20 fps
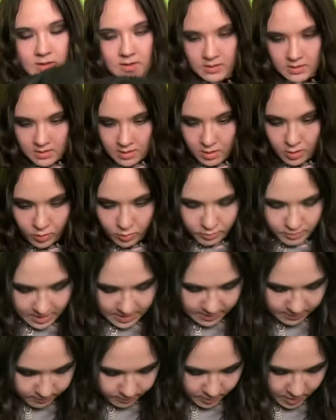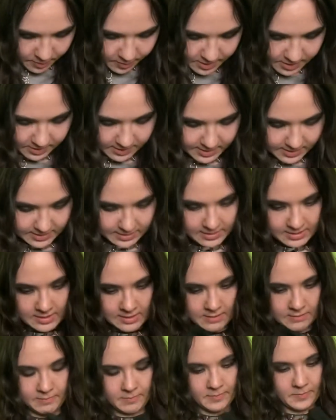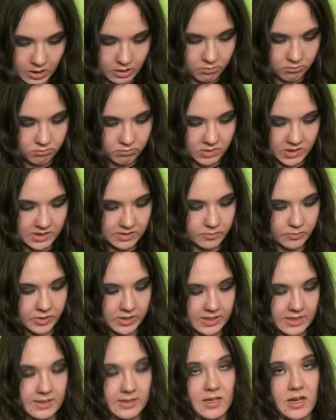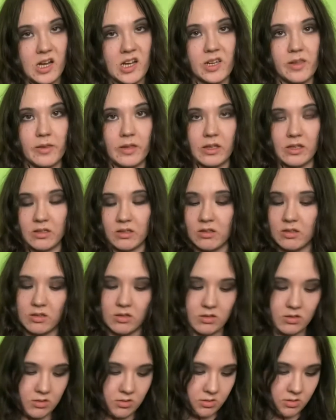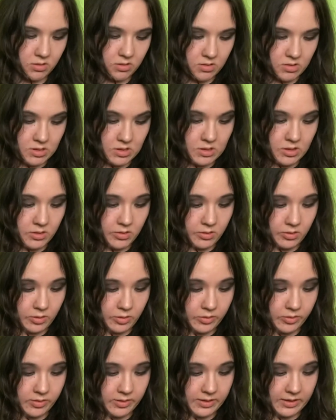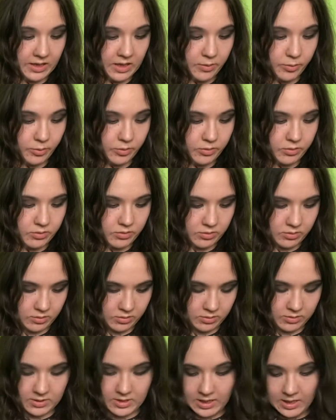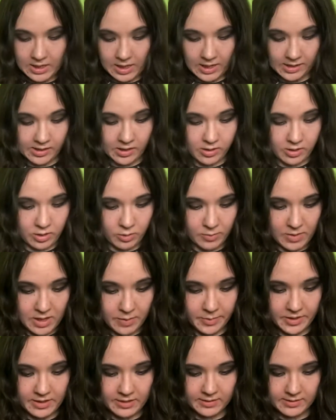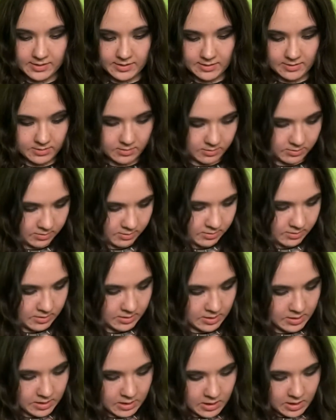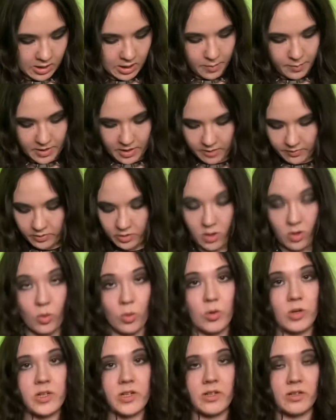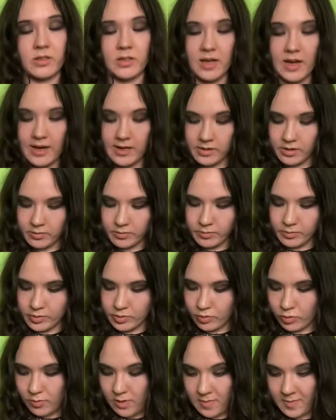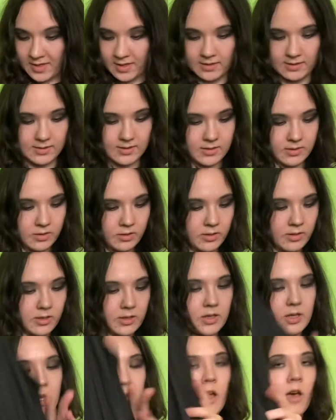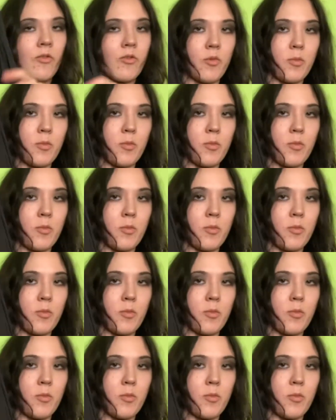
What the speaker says: Oh right, fabulous. Doesn't really say anything on the label. I don't know, maybe it's a bit of an older item, or maybe it's from a